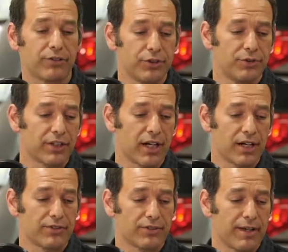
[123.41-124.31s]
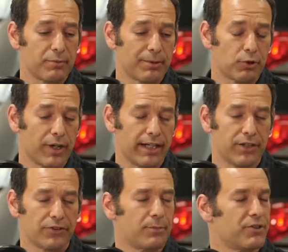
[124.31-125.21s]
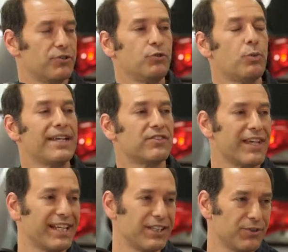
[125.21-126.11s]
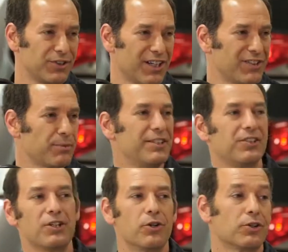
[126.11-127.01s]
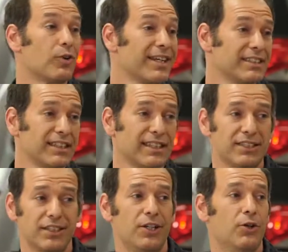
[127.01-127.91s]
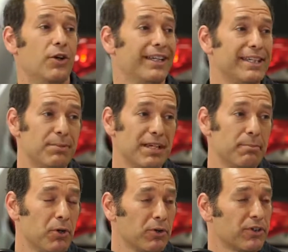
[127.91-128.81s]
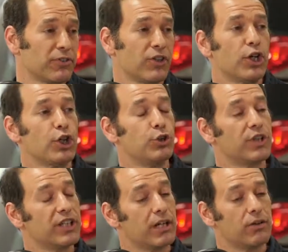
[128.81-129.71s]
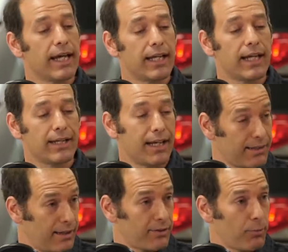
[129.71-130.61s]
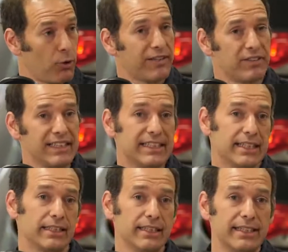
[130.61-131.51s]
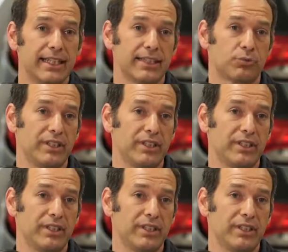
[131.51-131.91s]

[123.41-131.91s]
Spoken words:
for used cars have never been greater. So I mean, there's new ways of getting used cars. I mean, you could go to Craigslist, you could go on eBay Motors, you could go, and to the point of leasing. Leasing has